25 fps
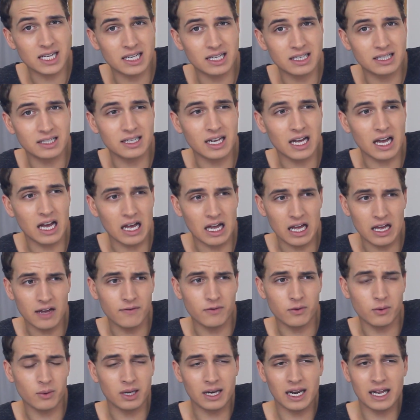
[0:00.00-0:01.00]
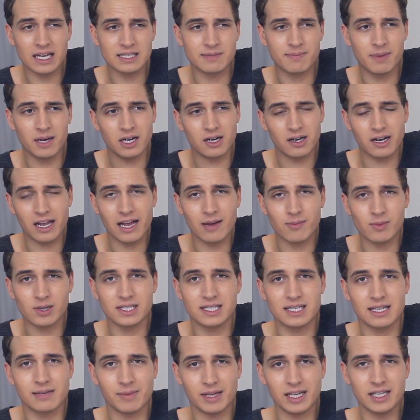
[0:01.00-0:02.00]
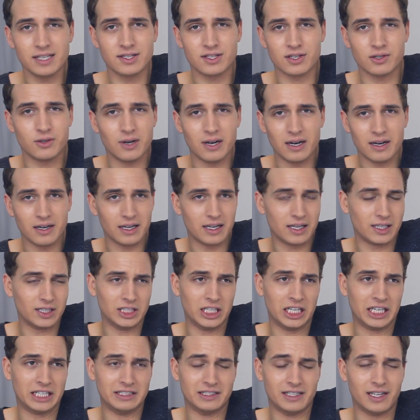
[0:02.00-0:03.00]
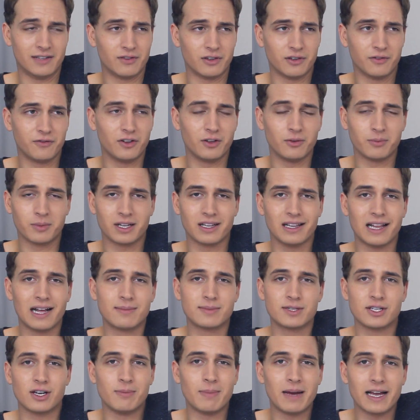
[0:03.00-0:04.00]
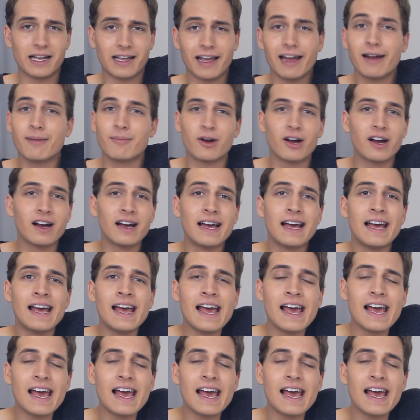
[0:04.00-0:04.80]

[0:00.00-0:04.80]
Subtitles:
and everyone has better cameras than me, so I never film collabs on my camera.